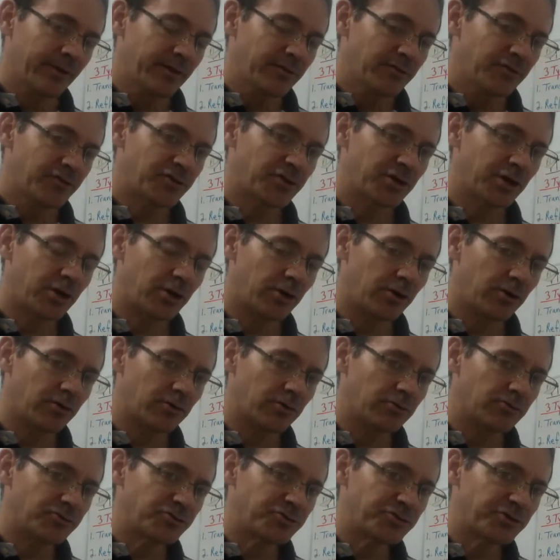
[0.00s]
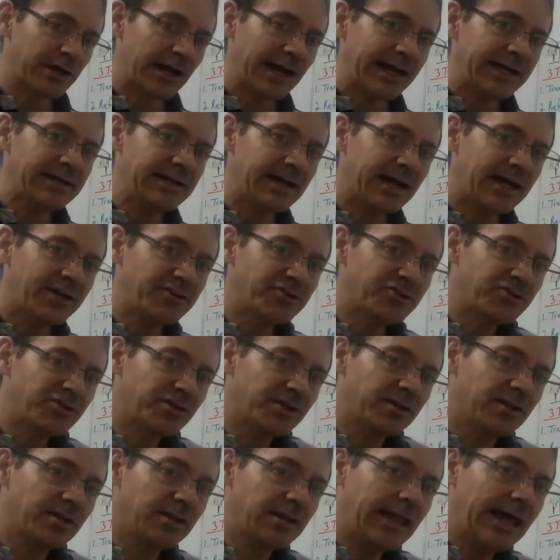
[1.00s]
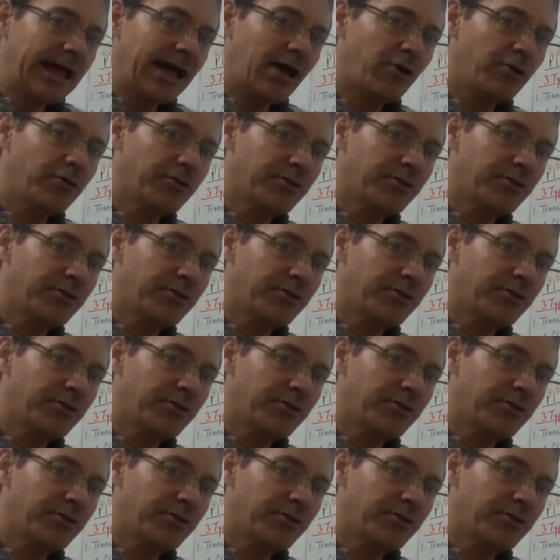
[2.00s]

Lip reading: So try not to allow